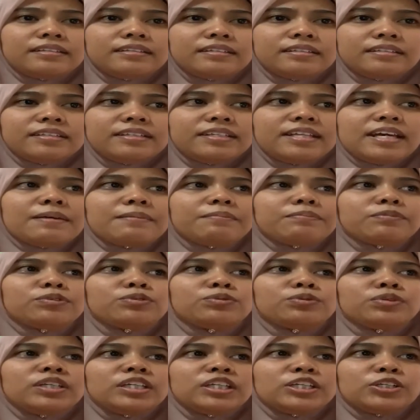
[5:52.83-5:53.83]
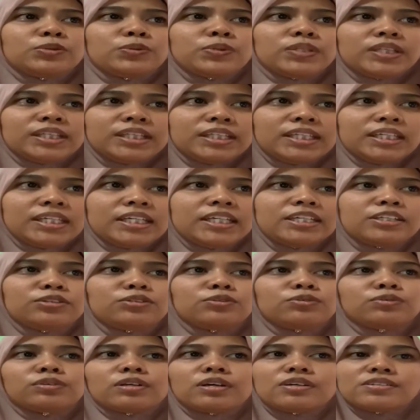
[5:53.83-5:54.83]
Debt to equity in
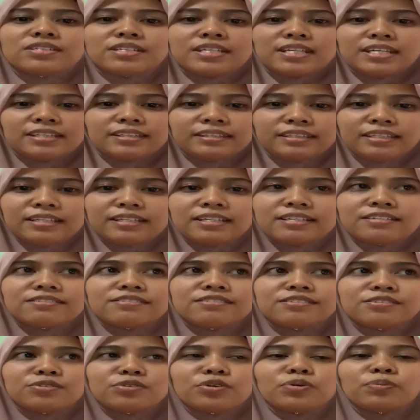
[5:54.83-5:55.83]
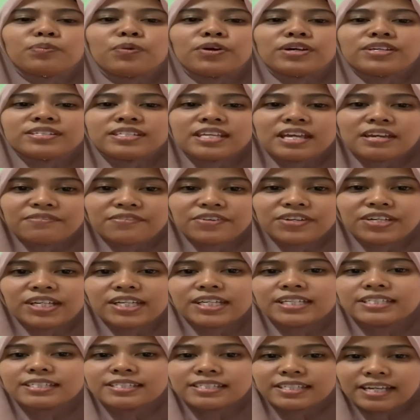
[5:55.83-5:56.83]
2018 is
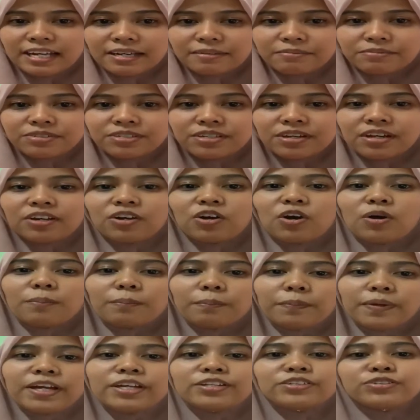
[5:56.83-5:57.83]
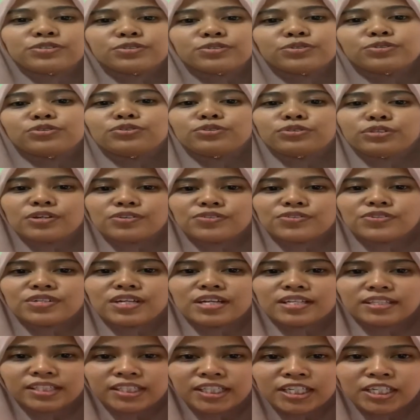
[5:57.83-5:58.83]
0.78 times compared to
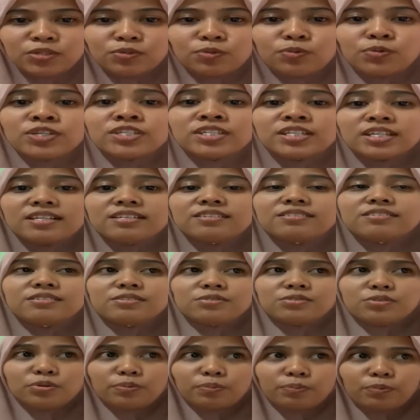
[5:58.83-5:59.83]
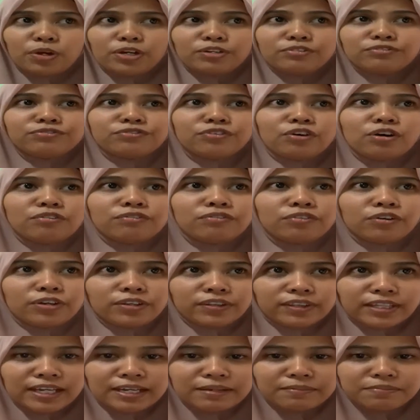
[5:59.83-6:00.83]
2019, which is
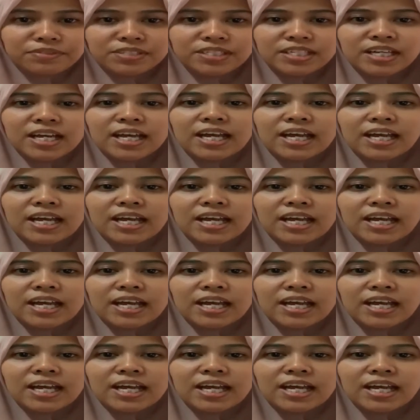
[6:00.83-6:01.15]
0.44 times.